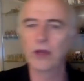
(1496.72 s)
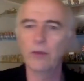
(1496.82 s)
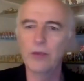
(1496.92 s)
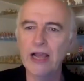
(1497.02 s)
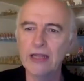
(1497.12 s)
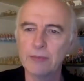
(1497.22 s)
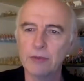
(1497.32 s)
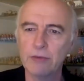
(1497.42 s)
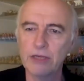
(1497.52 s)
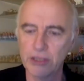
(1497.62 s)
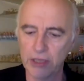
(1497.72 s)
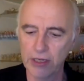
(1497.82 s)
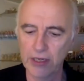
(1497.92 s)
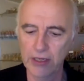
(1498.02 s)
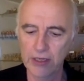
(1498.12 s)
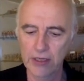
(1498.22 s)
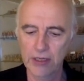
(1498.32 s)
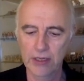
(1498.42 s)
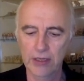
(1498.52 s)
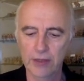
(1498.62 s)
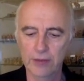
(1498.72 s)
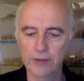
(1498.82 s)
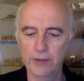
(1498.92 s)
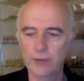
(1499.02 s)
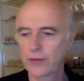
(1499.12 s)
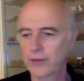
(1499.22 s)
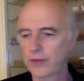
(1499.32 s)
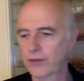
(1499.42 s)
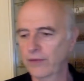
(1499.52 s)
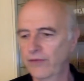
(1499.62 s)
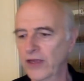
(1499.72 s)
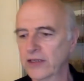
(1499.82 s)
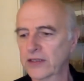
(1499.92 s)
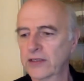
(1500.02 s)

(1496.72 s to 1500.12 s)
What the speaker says: had them originally, the figures